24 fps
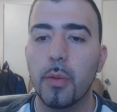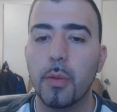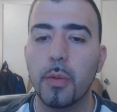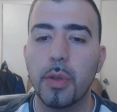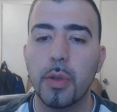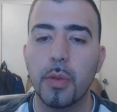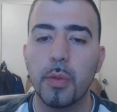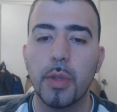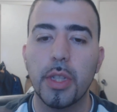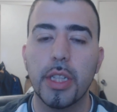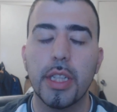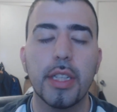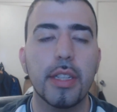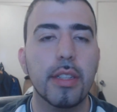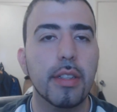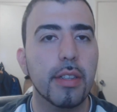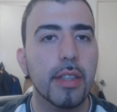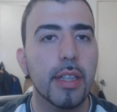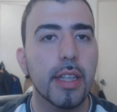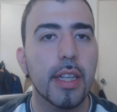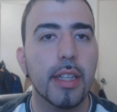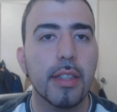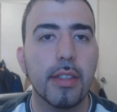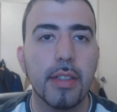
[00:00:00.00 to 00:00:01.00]
we didn't
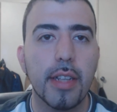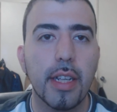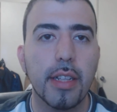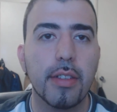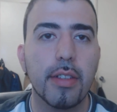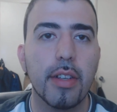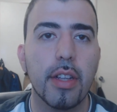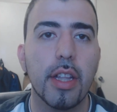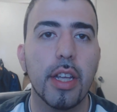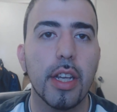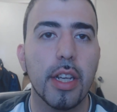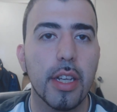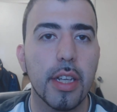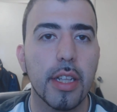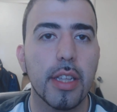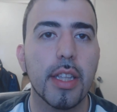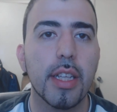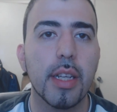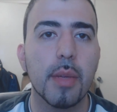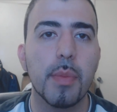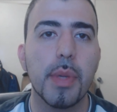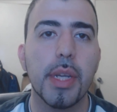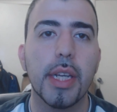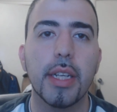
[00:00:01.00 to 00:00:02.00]
see it as necessarily a good
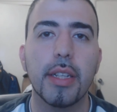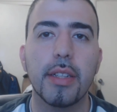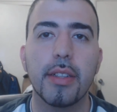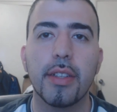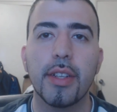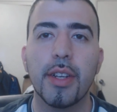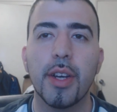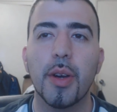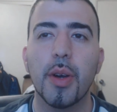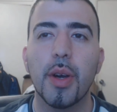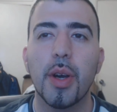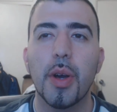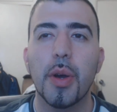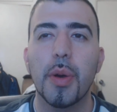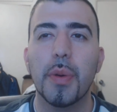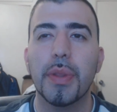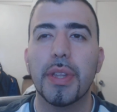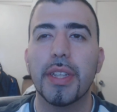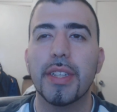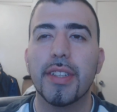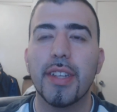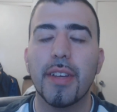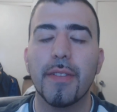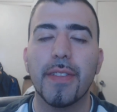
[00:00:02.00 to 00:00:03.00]
thing because, you know,
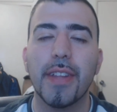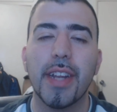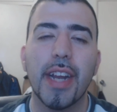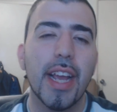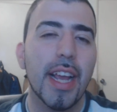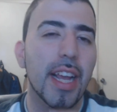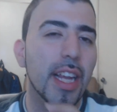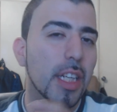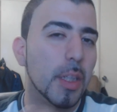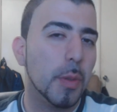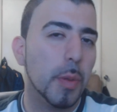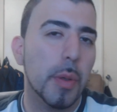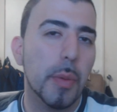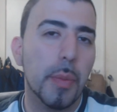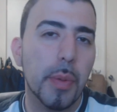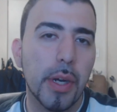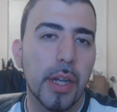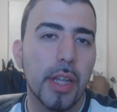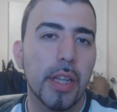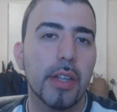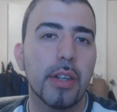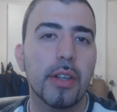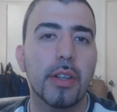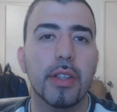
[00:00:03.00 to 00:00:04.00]
the stuff that HP
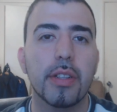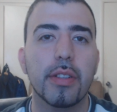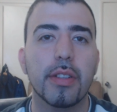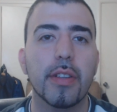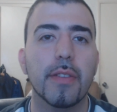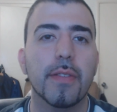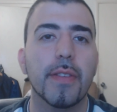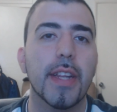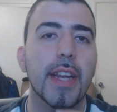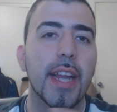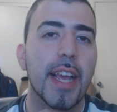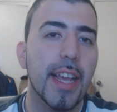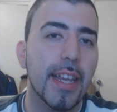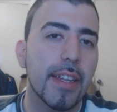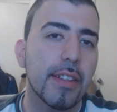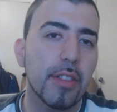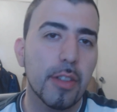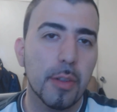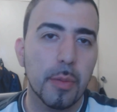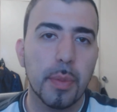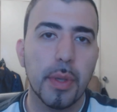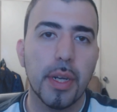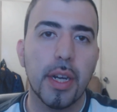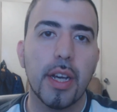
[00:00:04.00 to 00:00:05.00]
put on there, the stuff that
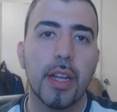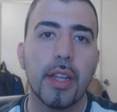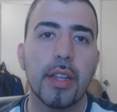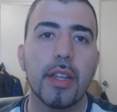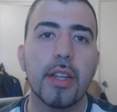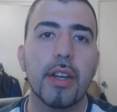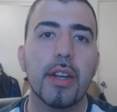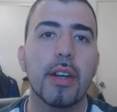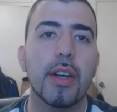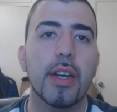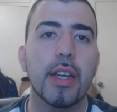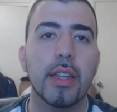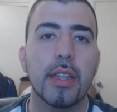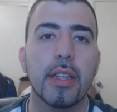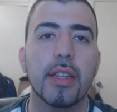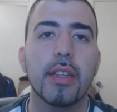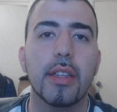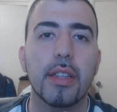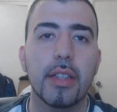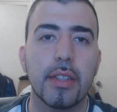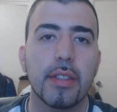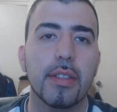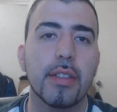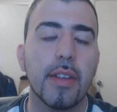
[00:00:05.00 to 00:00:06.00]
Acer put on there, and
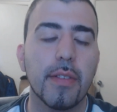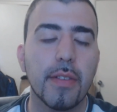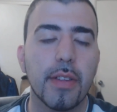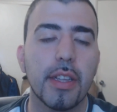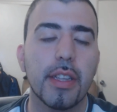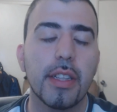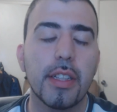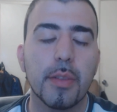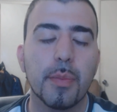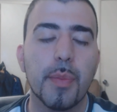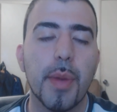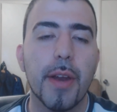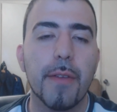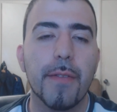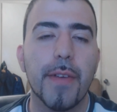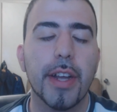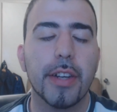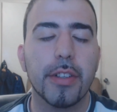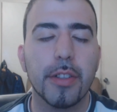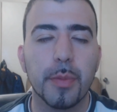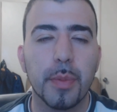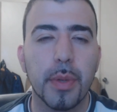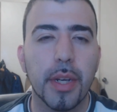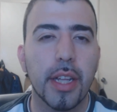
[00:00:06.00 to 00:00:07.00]
the stuff that these
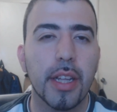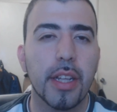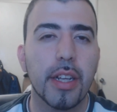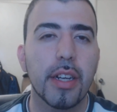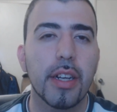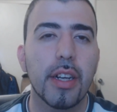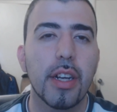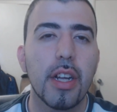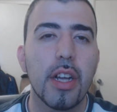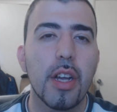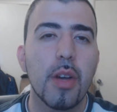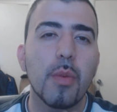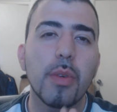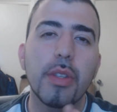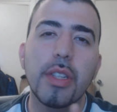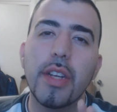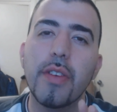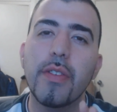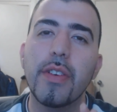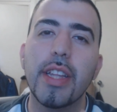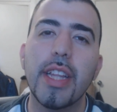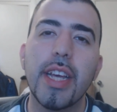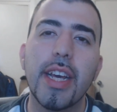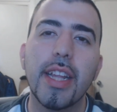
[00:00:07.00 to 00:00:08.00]
manufacturers put on there was
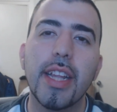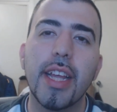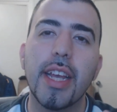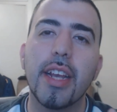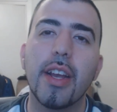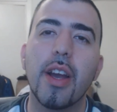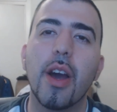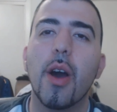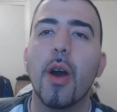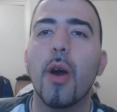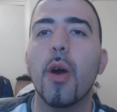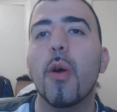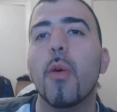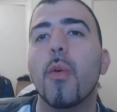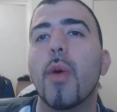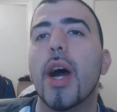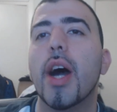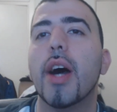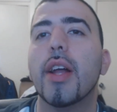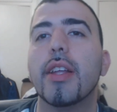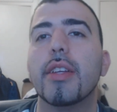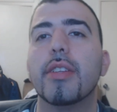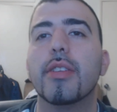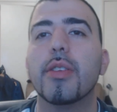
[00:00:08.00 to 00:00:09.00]
never that like, oh
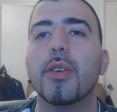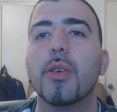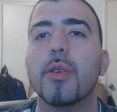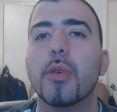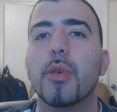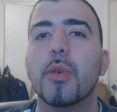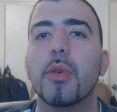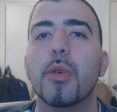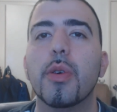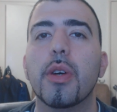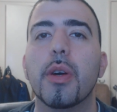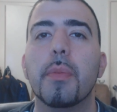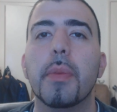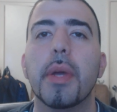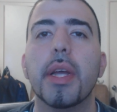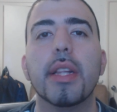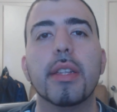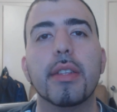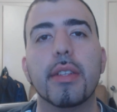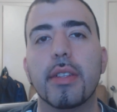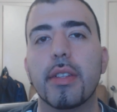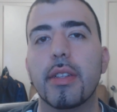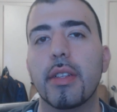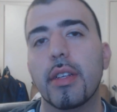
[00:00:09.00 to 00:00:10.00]
wow, that's so cool, it
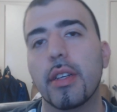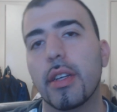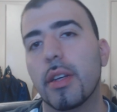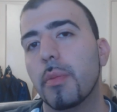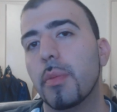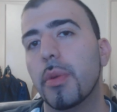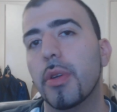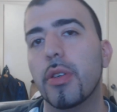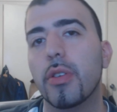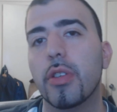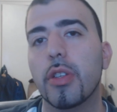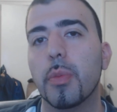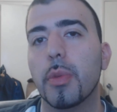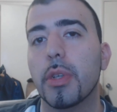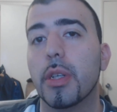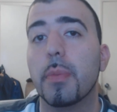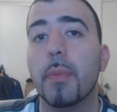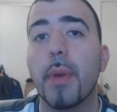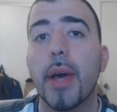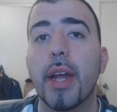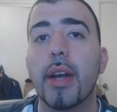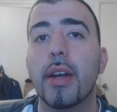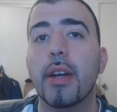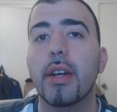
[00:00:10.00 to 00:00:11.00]
made the computer so
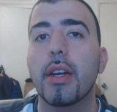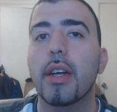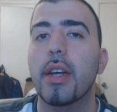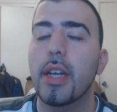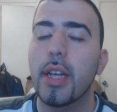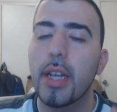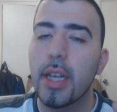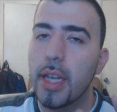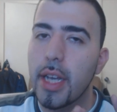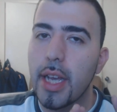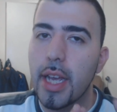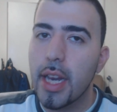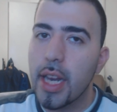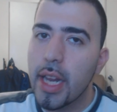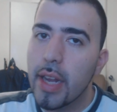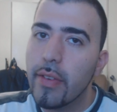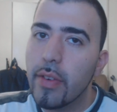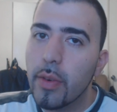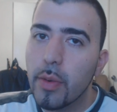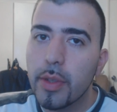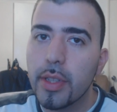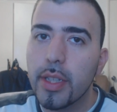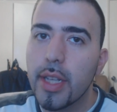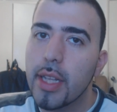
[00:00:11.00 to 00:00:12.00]
much better. It
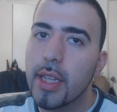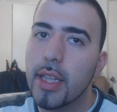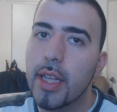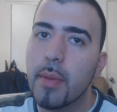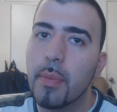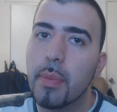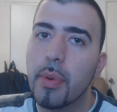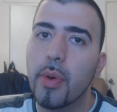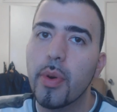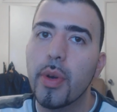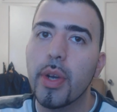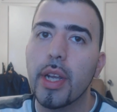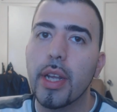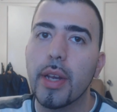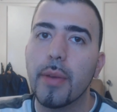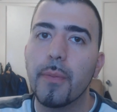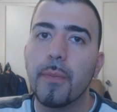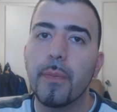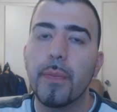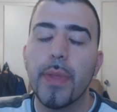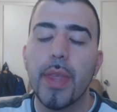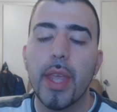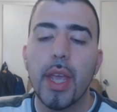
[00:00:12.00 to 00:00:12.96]
never was at that point.